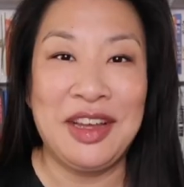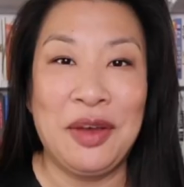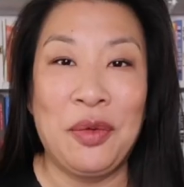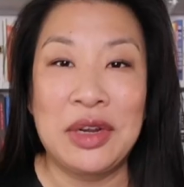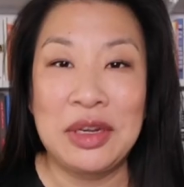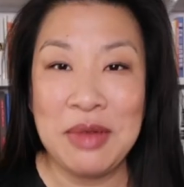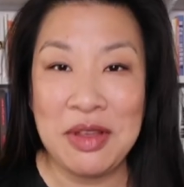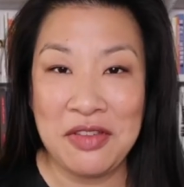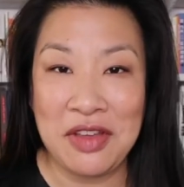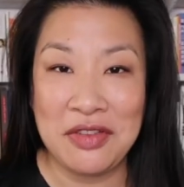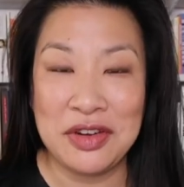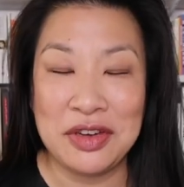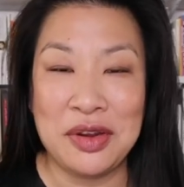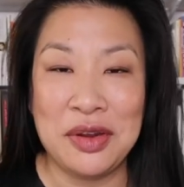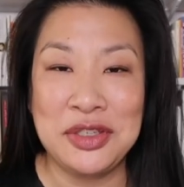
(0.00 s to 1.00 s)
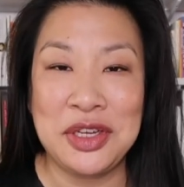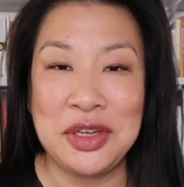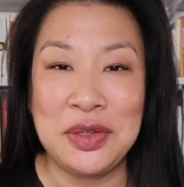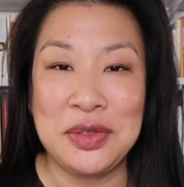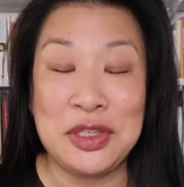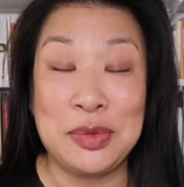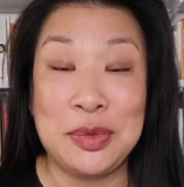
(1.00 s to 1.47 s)
One of my favorite crochet
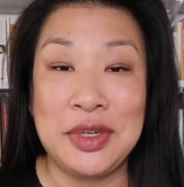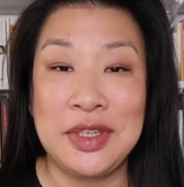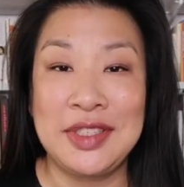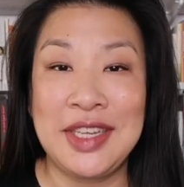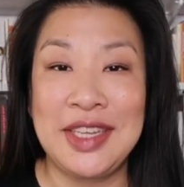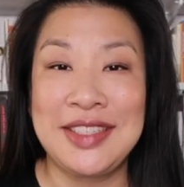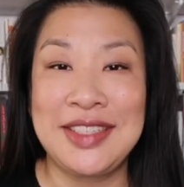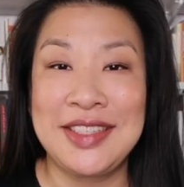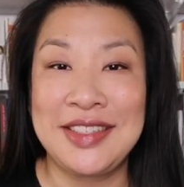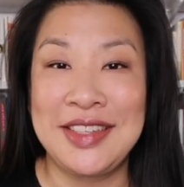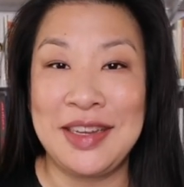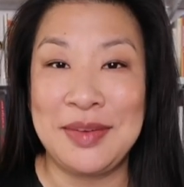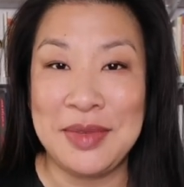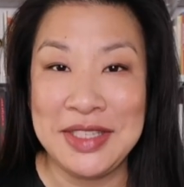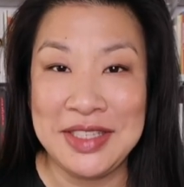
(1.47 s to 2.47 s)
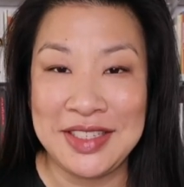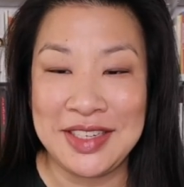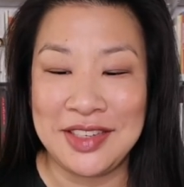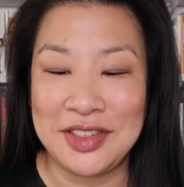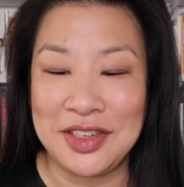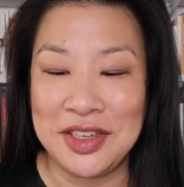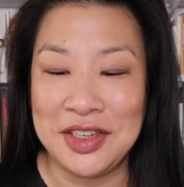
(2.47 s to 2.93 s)
YouTubers is Cinnamon
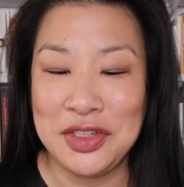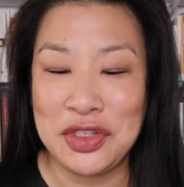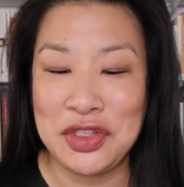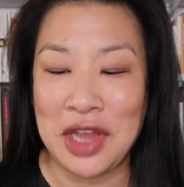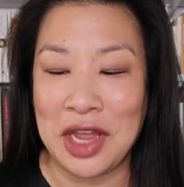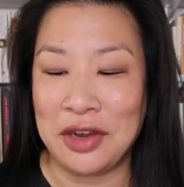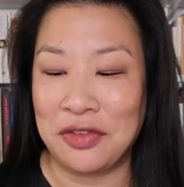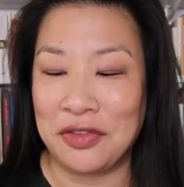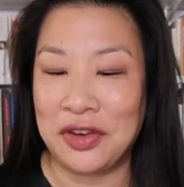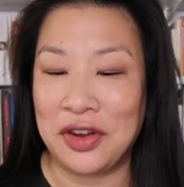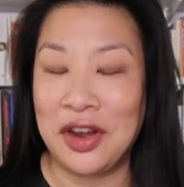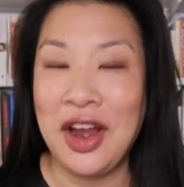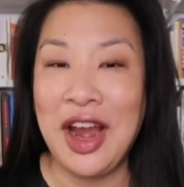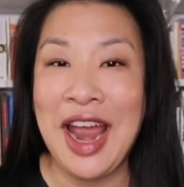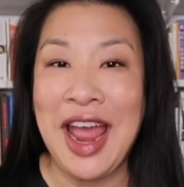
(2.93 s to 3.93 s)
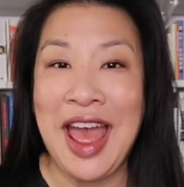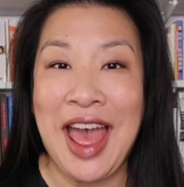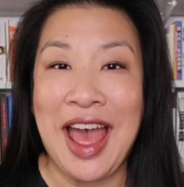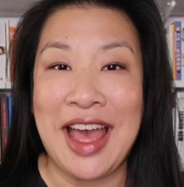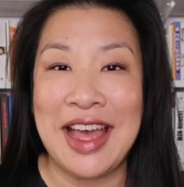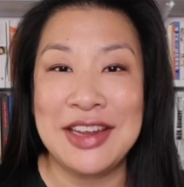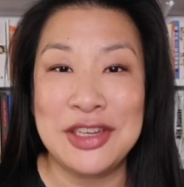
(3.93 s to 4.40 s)
Stitches, Jennifer,
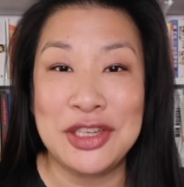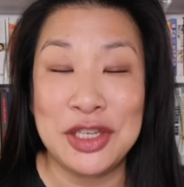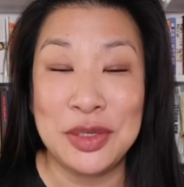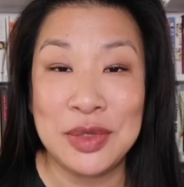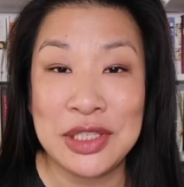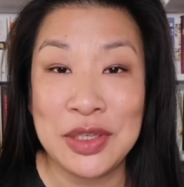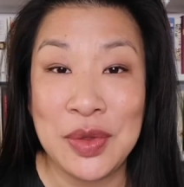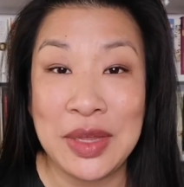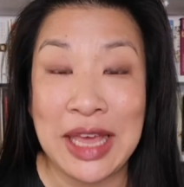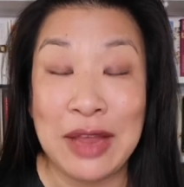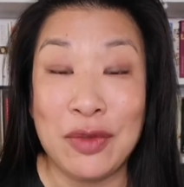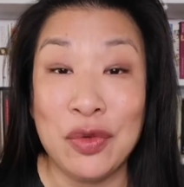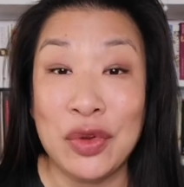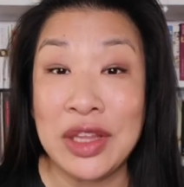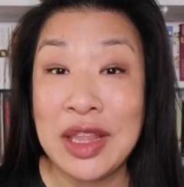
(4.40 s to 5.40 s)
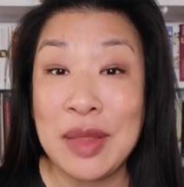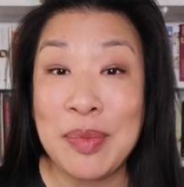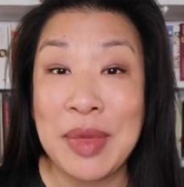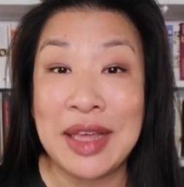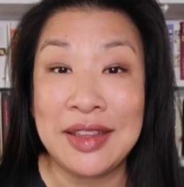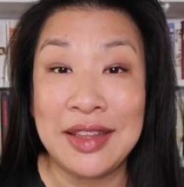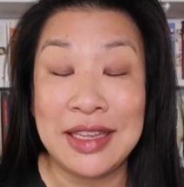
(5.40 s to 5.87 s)
and she was doing a really
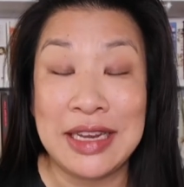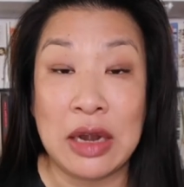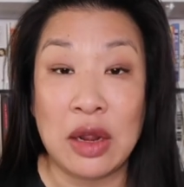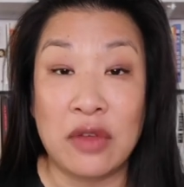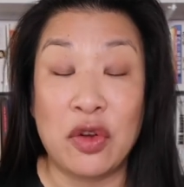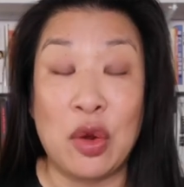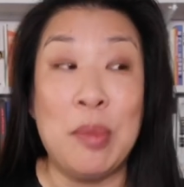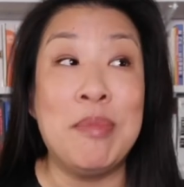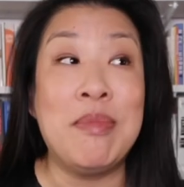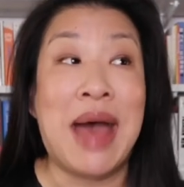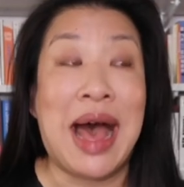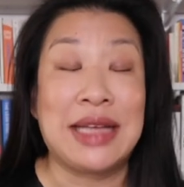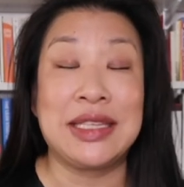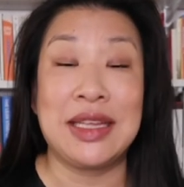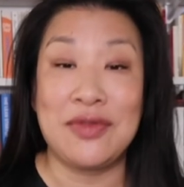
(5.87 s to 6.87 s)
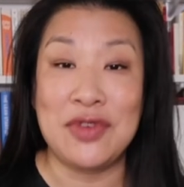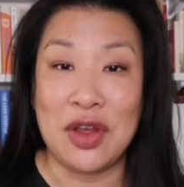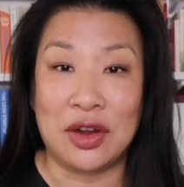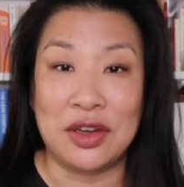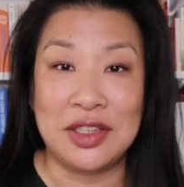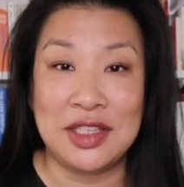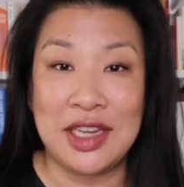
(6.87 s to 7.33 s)
big clean out of her massive
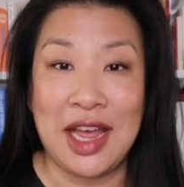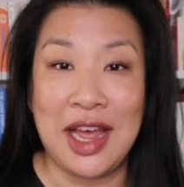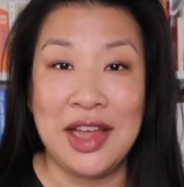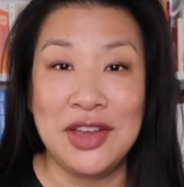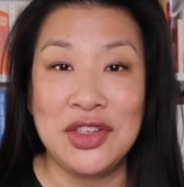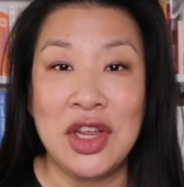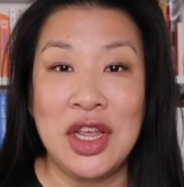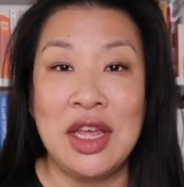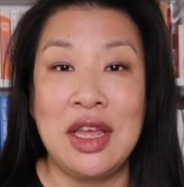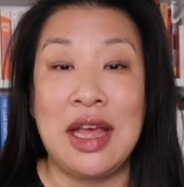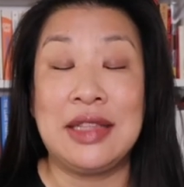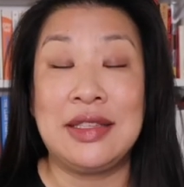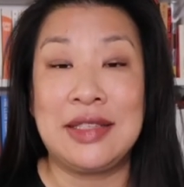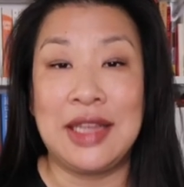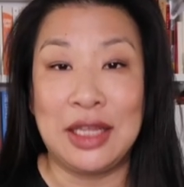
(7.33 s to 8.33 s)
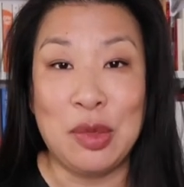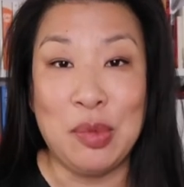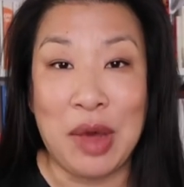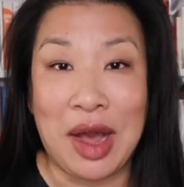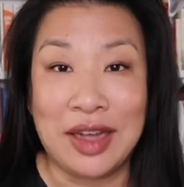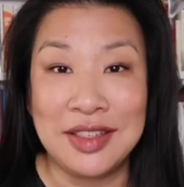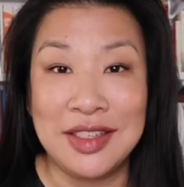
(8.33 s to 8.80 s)
yarn stash and selling
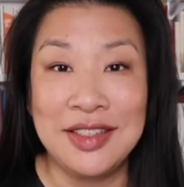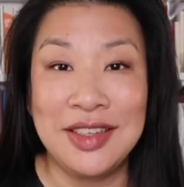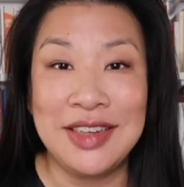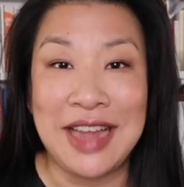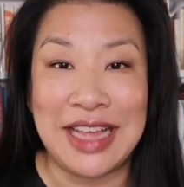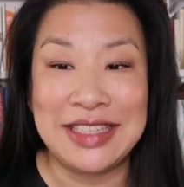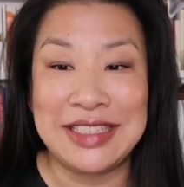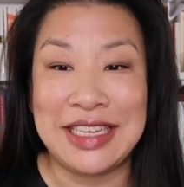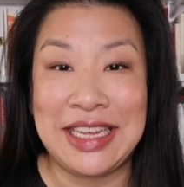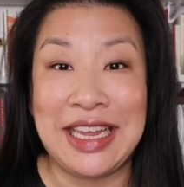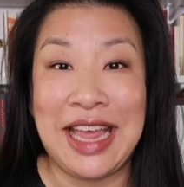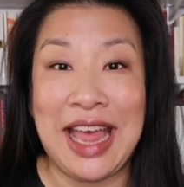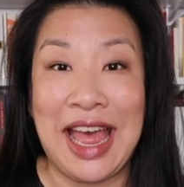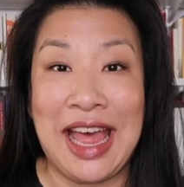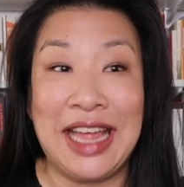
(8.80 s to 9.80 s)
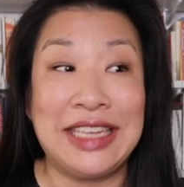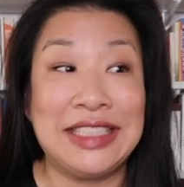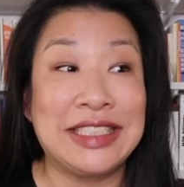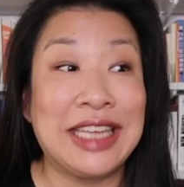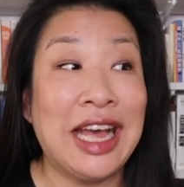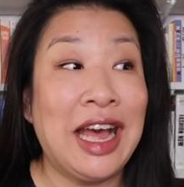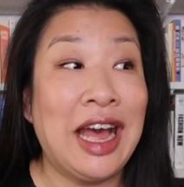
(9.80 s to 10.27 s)
boxes on Etsy
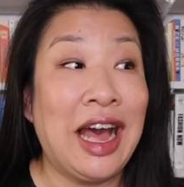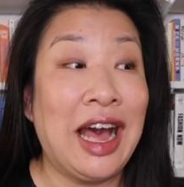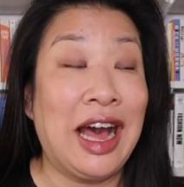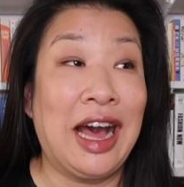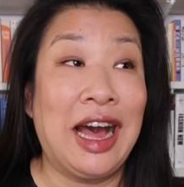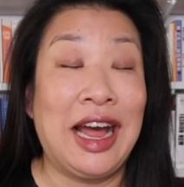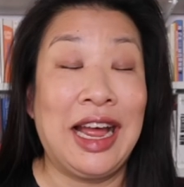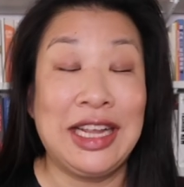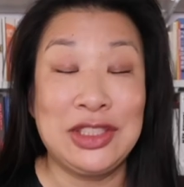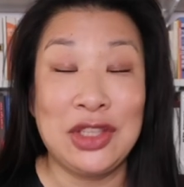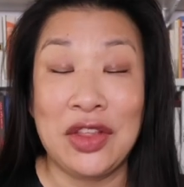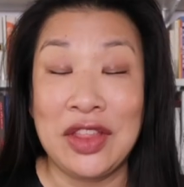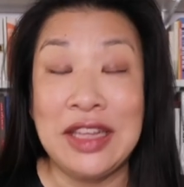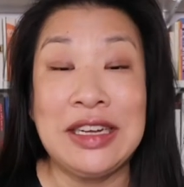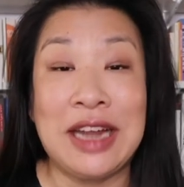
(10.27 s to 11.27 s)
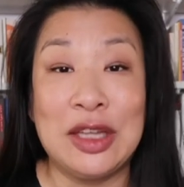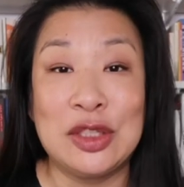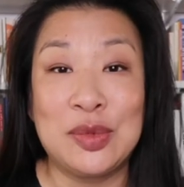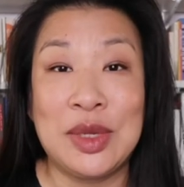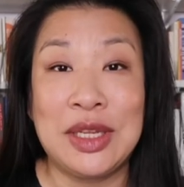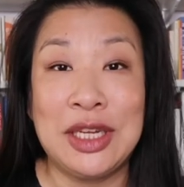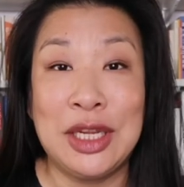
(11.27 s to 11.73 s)
and I saw the
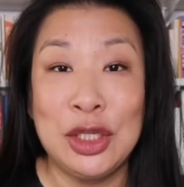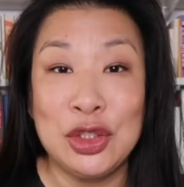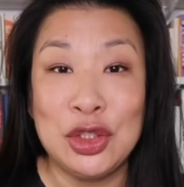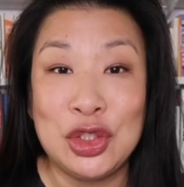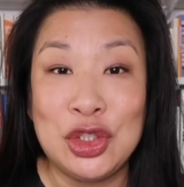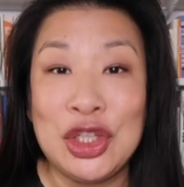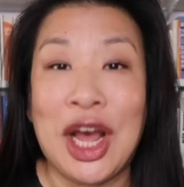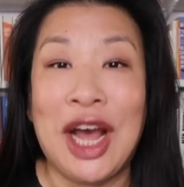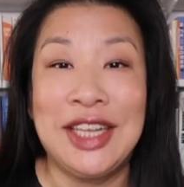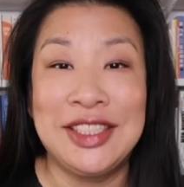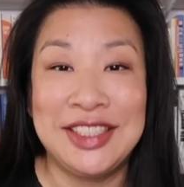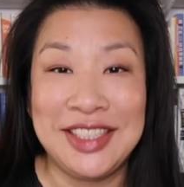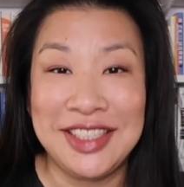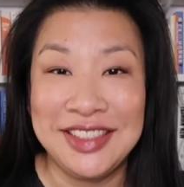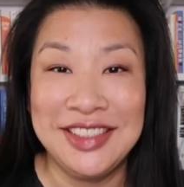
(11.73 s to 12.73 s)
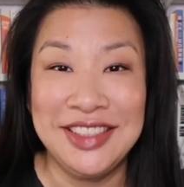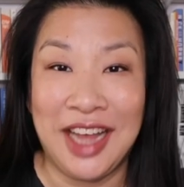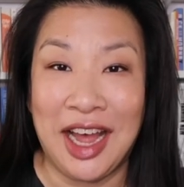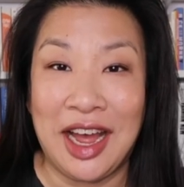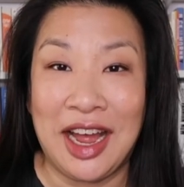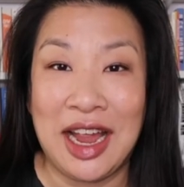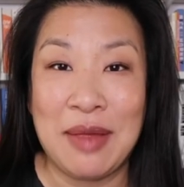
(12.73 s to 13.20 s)
announcement, just in
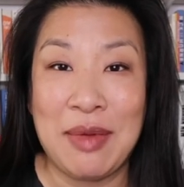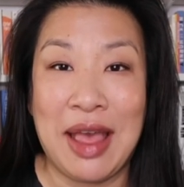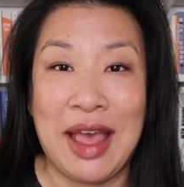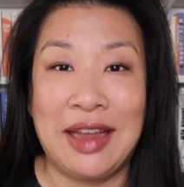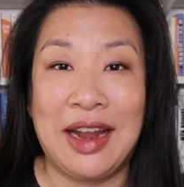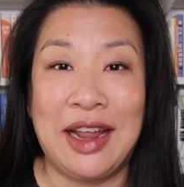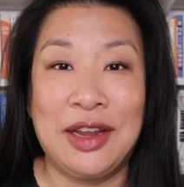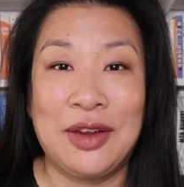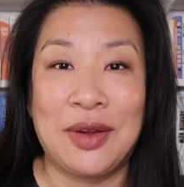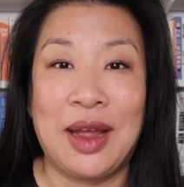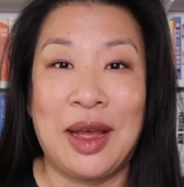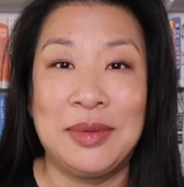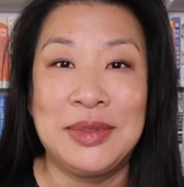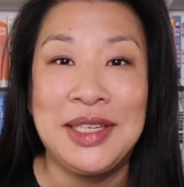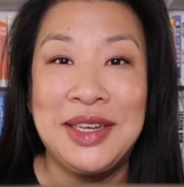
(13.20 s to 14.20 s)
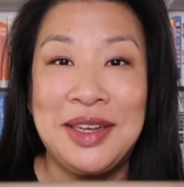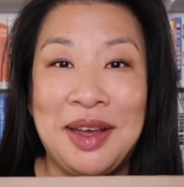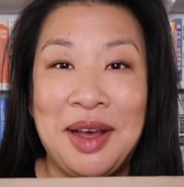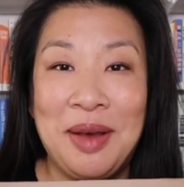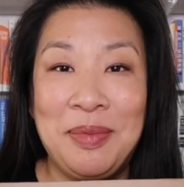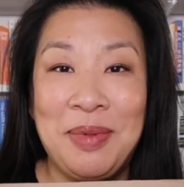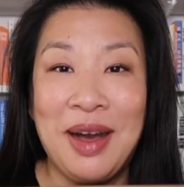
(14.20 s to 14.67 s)
time and I grabbed
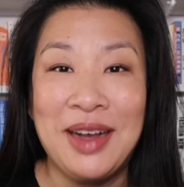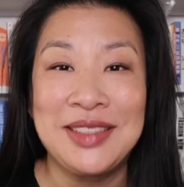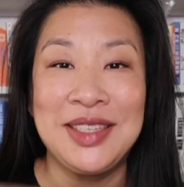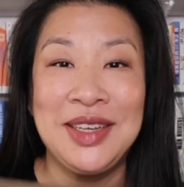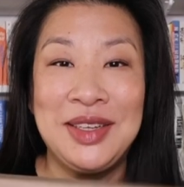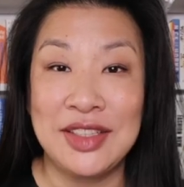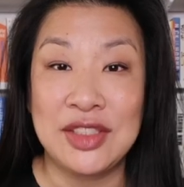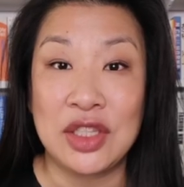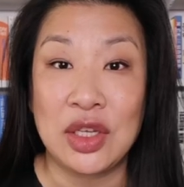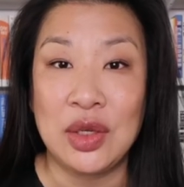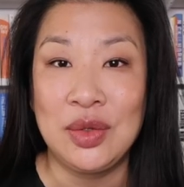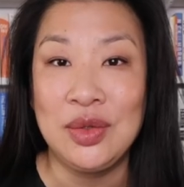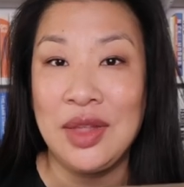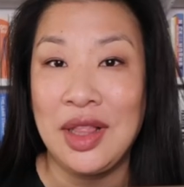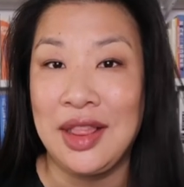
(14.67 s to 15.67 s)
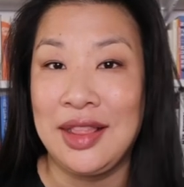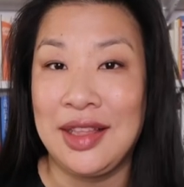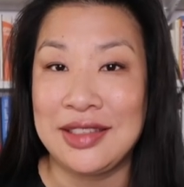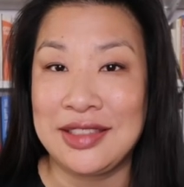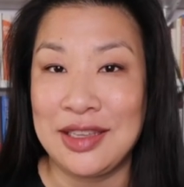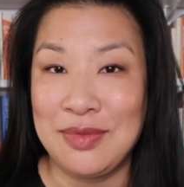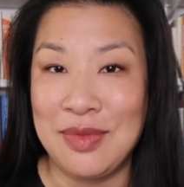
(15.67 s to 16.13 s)
a box. So
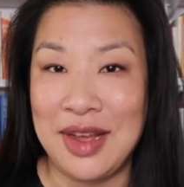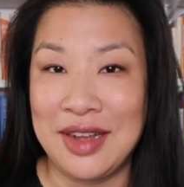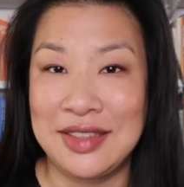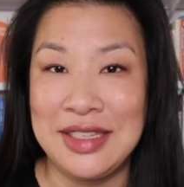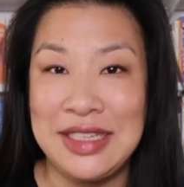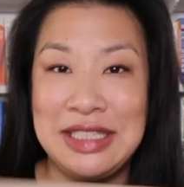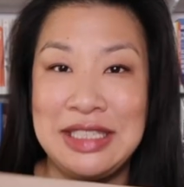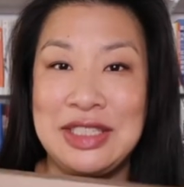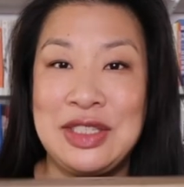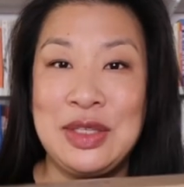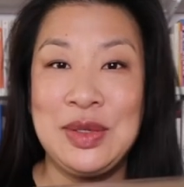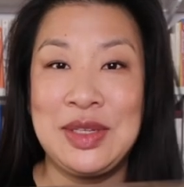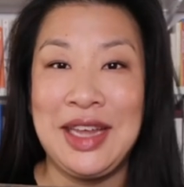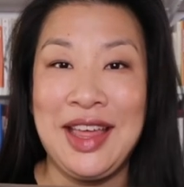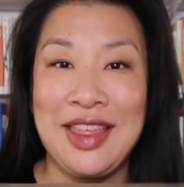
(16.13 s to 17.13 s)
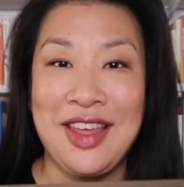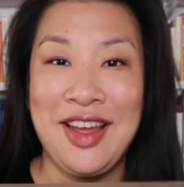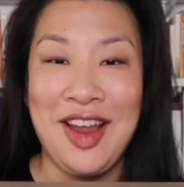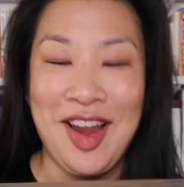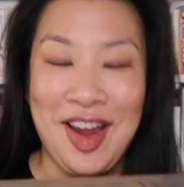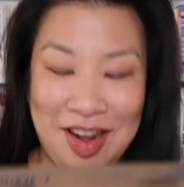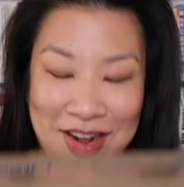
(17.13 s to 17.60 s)
let's unbox it
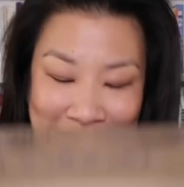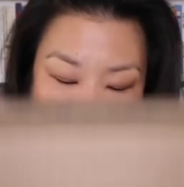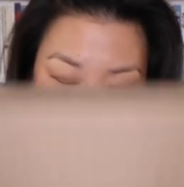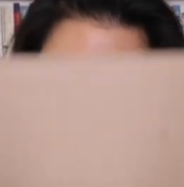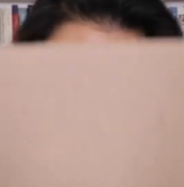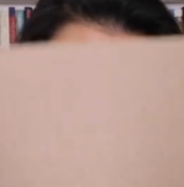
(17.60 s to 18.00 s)
together.